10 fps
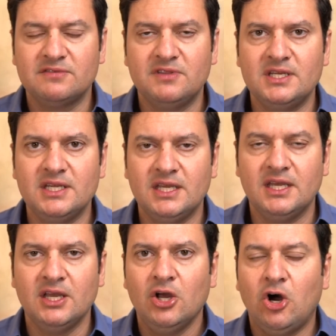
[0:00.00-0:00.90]
of the
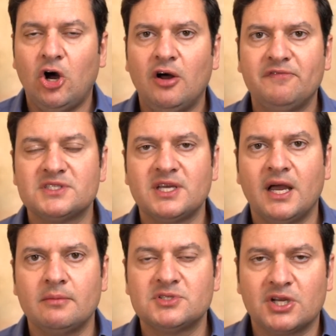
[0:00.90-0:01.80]
knee,
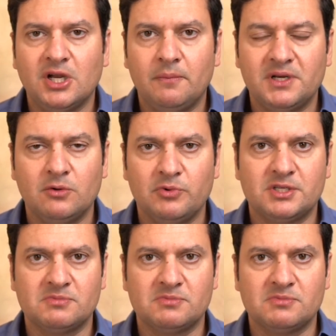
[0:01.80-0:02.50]
oftentimes accompanied with some